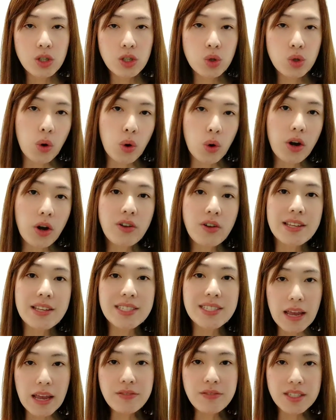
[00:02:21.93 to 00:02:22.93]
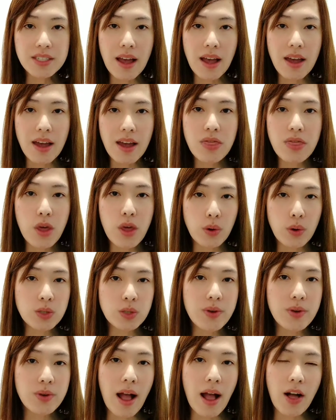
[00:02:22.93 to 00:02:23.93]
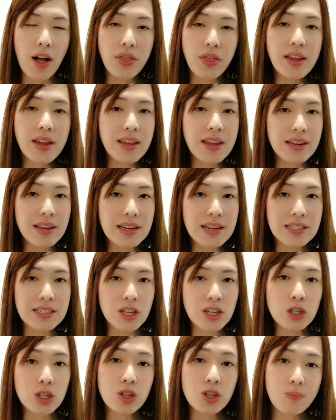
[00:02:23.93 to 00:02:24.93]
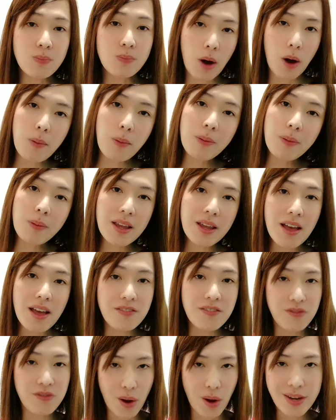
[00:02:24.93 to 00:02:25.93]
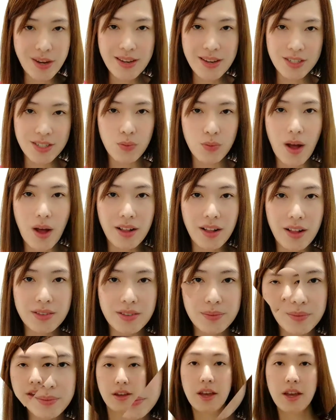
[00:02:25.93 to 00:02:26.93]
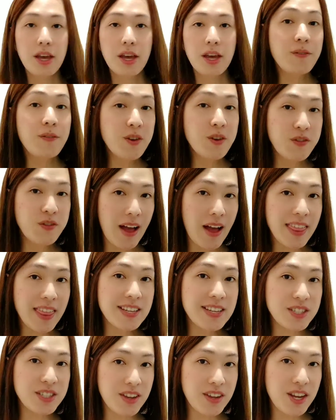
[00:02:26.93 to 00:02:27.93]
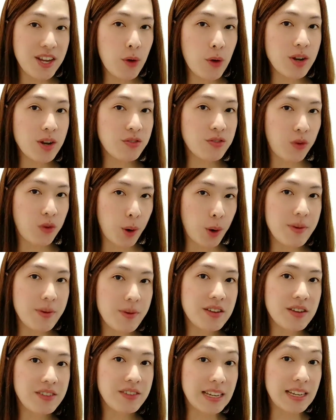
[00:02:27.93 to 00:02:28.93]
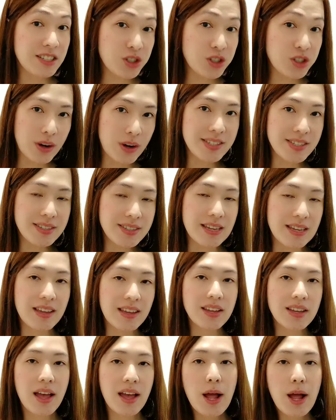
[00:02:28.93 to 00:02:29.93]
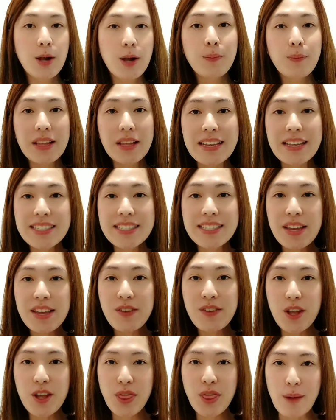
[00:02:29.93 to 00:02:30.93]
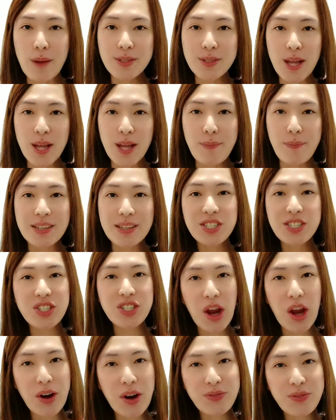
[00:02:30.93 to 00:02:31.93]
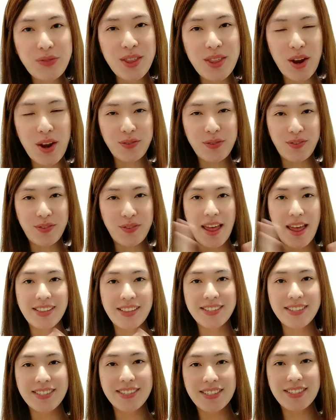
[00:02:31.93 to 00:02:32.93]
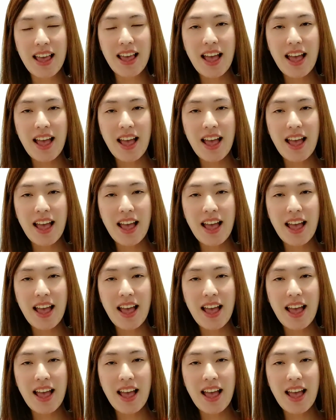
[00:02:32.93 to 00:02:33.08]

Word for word: To err on the safe side, those with healthy kidneys should probably avoid it as well. If you find this video informative and interesting, please give it a thumbs up and share it with your friends.